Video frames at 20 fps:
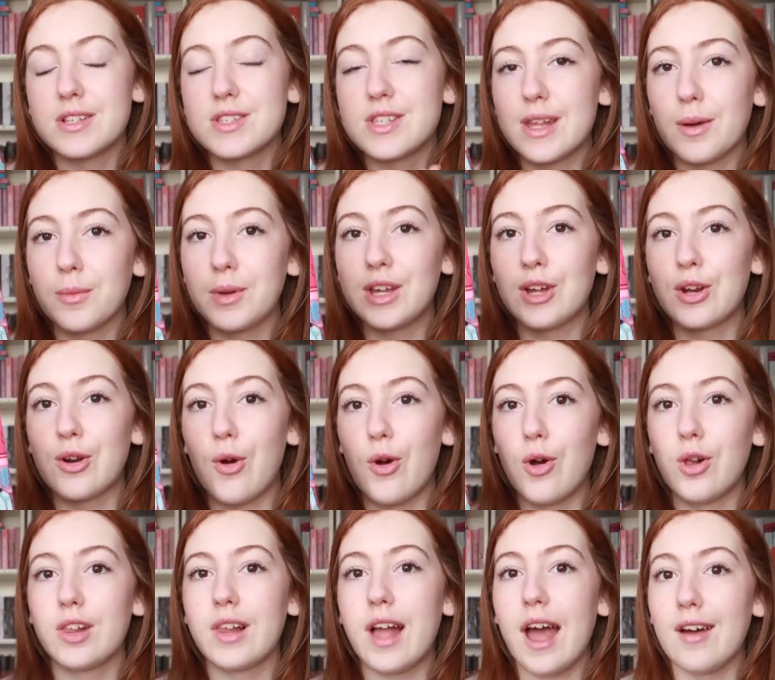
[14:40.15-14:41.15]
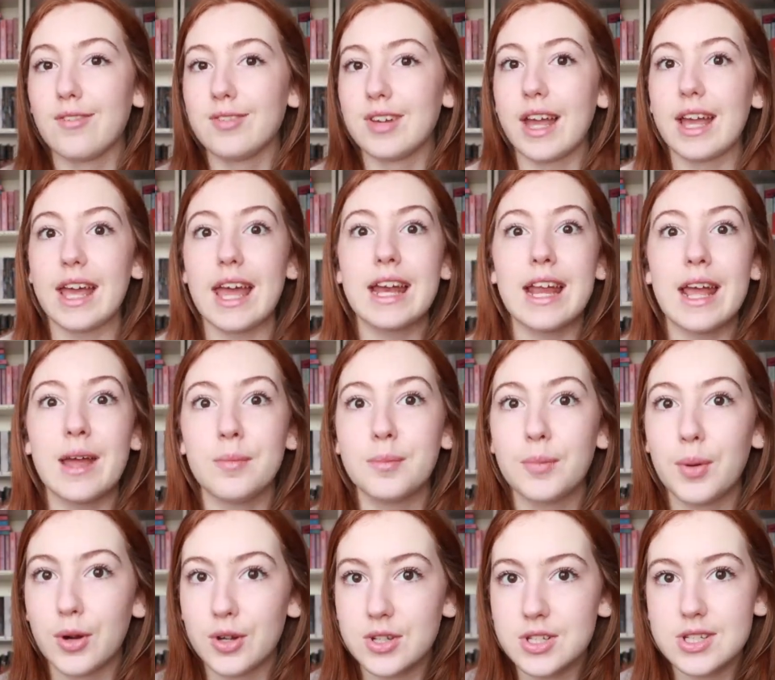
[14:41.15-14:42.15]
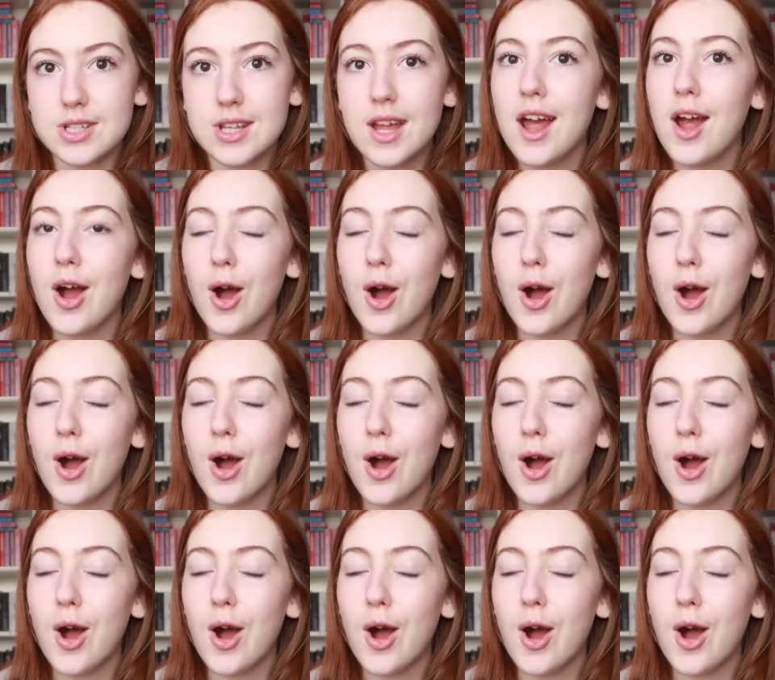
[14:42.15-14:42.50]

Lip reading: so that we can all have like an input